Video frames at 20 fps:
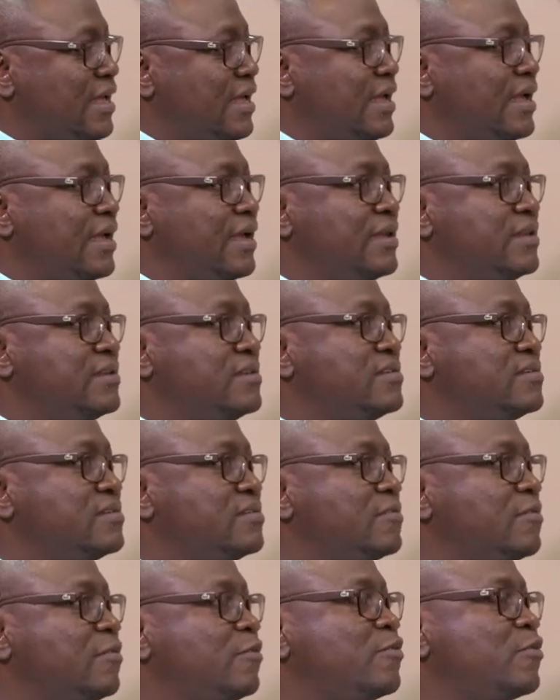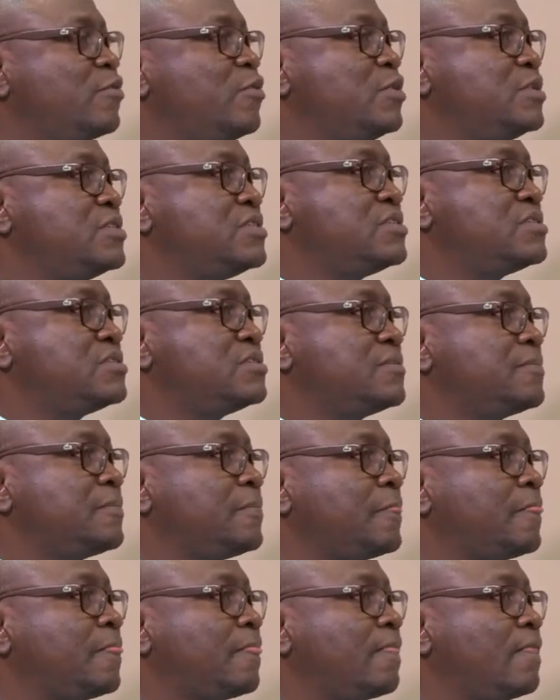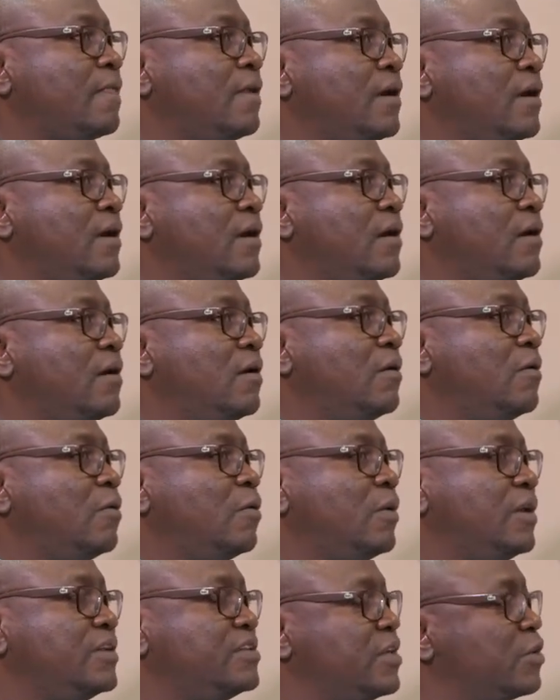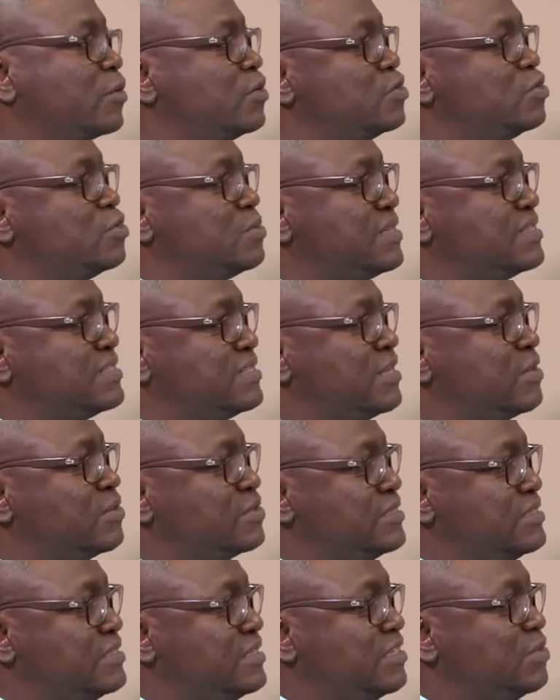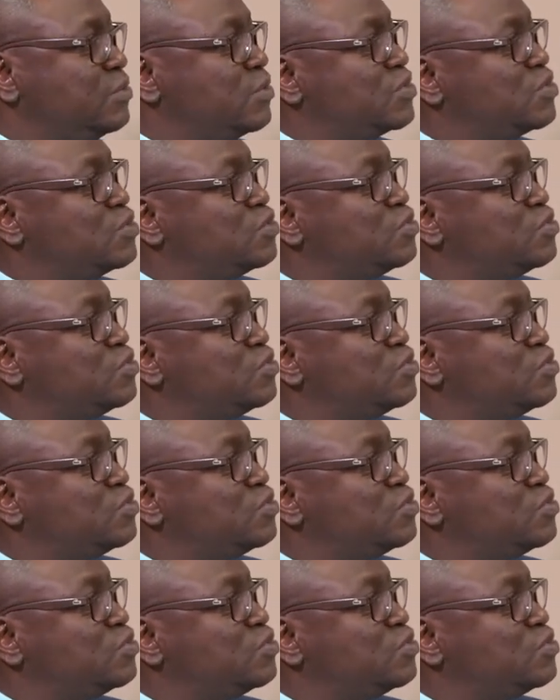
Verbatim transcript: And of course, uh, what the consumers now did was